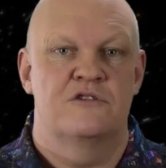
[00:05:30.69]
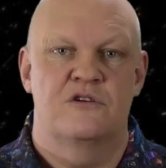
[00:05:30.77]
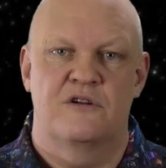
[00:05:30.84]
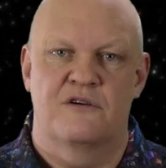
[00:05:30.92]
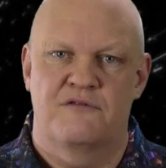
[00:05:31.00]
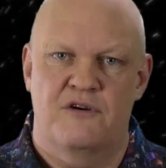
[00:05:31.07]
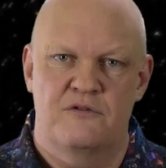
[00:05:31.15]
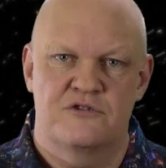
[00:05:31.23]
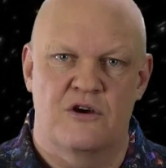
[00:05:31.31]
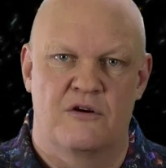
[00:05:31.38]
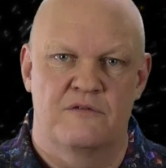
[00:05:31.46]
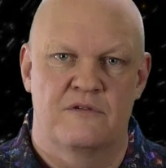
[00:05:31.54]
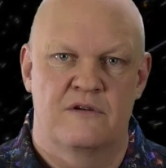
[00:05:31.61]
To the
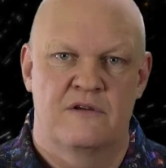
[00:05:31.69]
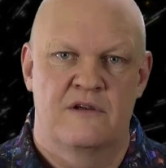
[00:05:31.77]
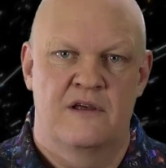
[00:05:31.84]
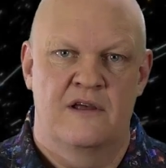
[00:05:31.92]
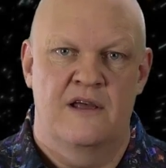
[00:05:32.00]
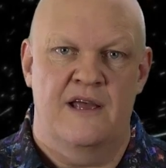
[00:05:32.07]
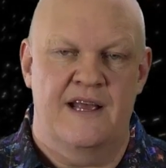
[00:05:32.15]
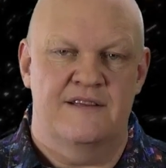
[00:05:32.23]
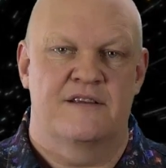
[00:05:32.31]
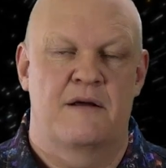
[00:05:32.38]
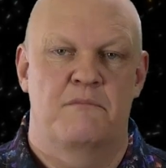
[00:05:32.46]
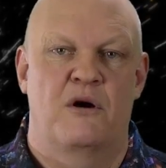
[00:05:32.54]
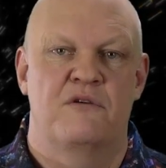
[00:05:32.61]
photon,
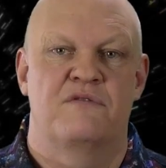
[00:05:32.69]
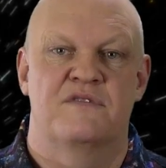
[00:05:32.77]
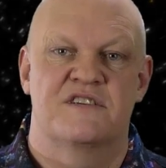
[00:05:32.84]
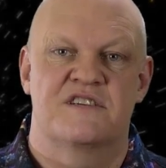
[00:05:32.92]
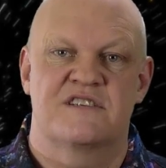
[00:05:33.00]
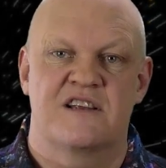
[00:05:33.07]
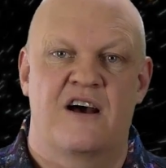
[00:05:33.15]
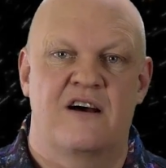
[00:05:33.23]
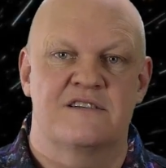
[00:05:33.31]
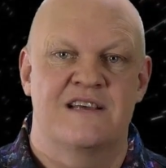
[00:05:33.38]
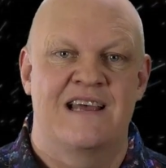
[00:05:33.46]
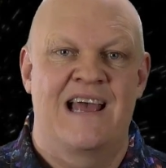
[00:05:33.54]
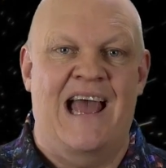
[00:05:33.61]
it's at both the
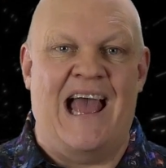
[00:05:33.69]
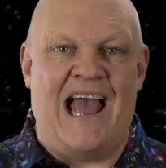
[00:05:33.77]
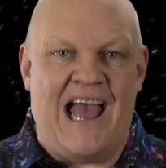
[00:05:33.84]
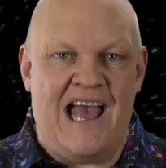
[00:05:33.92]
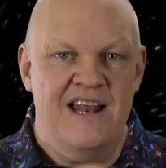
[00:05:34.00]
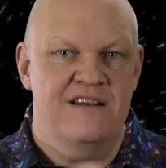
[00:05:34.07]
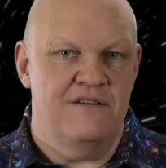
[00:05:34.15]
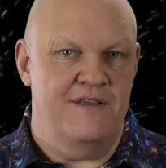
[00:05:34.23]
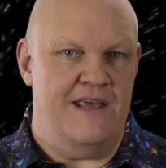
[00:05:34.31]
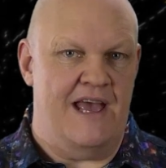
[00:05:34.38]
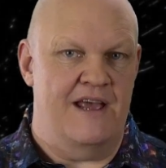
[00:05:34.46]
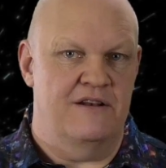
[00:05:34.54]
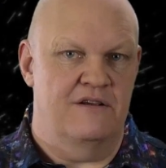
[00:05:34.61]
start and
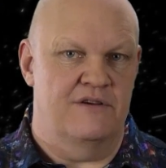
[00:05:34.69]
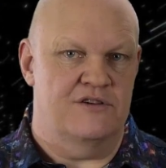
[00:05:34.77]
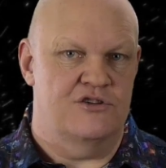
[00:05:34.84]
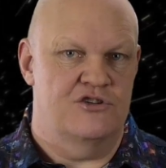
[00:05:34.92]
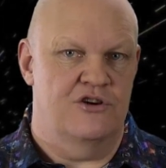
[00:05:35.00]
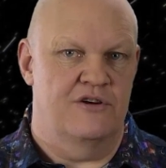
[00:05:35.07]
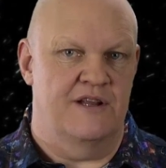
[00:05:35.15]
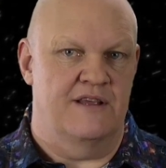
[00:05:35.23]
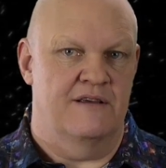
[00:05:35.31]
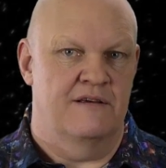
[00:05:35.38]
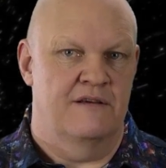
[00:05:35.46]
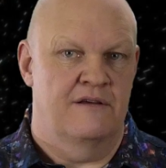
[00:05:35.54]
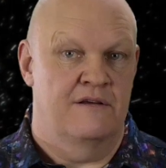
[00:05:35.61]
the end of its journey.
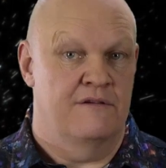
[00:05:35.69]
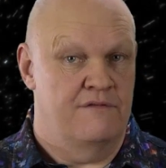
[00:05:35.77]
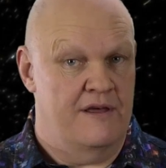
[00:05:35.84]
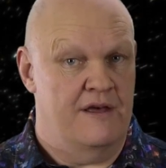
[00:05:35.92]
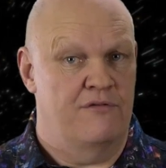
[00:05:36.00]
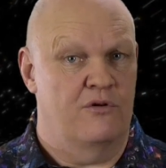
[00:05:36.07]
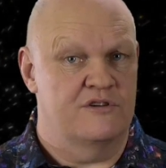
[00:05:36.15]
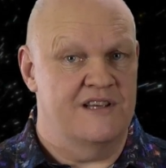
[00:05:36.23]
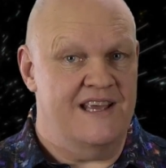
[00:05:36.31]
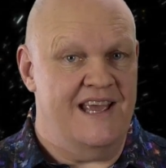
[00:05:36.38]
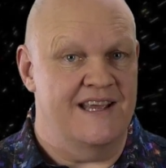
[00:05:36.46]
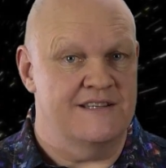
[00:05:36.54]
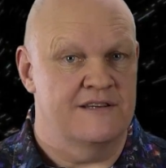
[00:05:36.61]
Therefore, to
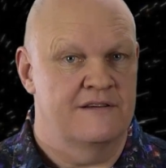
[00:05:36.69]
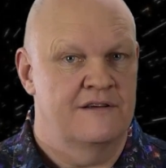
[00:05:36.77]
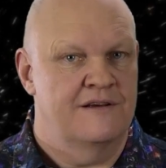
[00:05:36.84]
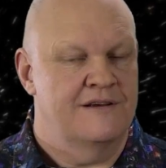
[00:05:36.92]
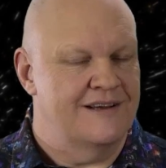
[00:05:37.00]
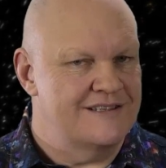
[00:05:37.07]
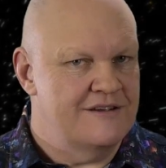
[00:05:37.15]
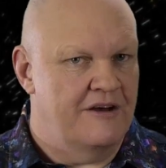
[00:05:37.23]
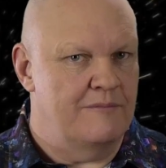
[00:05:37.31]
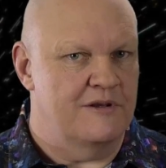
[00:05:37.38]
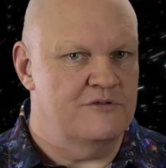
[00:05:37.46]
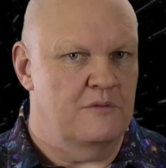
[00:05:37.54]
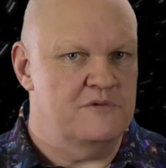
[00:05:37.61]
it, a
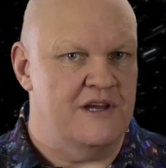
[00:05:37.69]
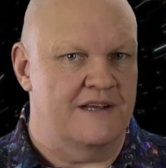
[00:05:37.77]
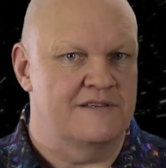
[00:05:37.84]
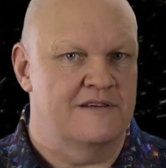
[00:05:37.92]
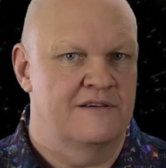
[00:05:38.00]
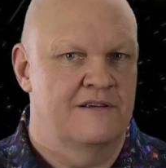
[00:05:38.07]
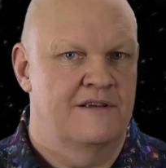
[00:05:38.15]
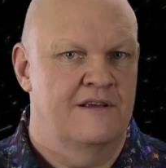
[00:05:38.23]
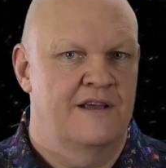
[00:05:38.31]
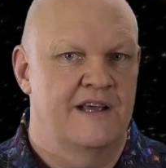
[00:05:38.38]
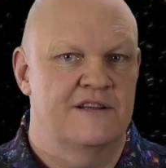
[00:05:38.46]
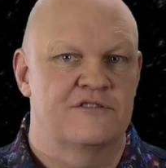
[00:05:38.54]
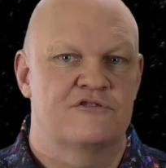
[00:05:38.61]
timeless object,
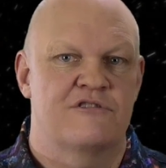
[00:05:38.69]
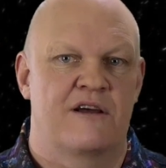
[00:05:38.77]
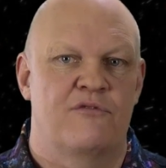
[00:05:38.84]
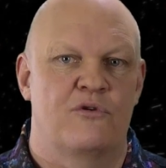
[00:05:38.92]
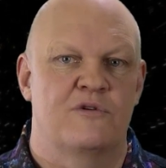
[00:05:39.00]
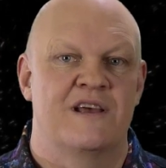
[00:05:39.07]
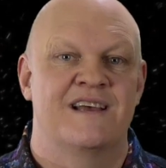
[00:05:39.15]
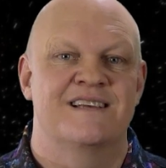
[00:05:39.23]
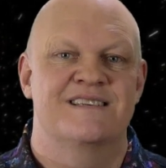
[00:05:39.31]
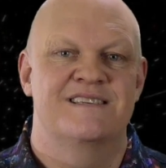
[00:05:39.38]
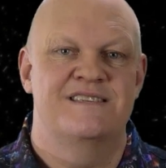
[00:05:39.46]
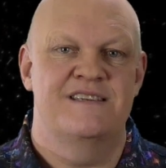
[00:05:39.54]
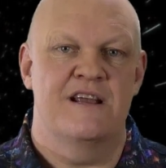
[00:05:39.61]
it has travelled
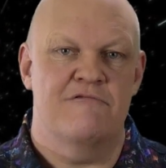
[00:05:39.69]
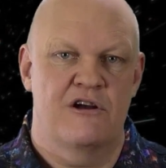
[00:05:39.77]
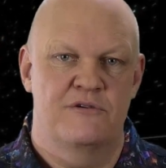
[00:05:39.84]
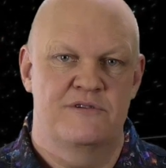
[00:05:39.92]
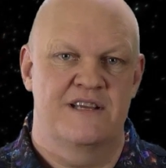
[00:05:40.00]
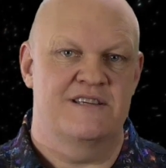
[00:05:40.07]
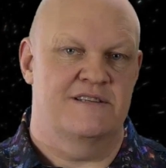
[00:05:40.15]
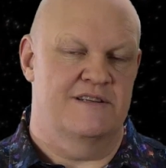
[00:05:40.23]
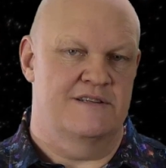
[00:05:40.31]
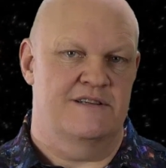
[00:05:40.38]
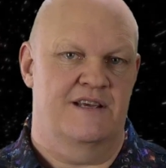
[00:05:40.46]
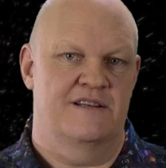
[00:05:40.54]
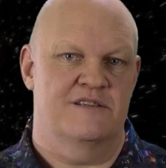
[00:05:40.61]
zero
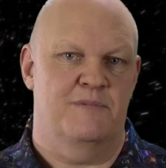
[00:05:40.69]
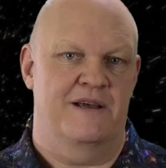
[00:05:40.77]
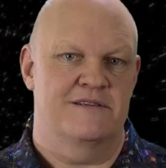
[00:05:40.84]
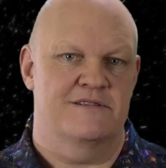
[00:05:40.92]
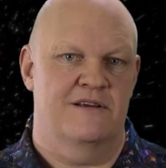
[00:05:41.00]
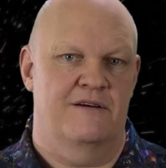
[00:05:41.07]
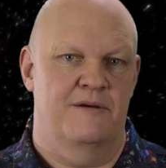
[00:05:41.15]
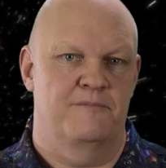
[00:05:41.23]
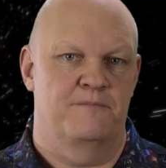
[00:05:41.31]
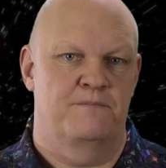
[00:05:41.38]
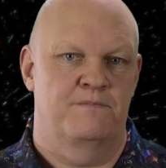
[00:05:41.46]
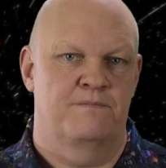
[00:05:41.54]
distance in space-time.